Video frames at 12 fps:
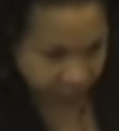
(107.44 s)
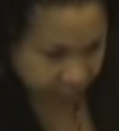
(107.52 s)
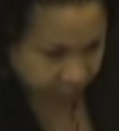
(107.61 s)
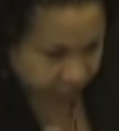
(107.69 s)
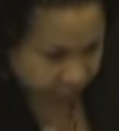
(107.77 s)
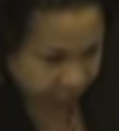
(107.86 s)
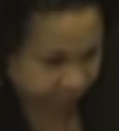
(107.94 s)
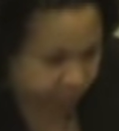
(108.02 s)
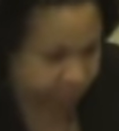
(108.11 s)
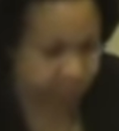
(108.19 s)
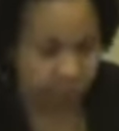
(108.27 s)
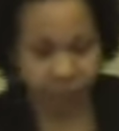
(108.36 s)

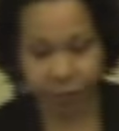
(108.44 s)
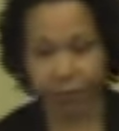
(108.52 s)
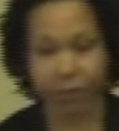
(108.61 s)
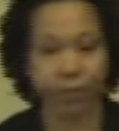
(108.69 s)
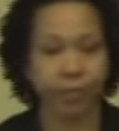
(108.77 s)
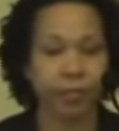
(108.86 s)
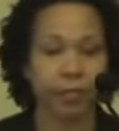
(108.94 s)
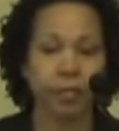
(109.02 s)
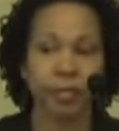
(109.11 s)
(no one is talking)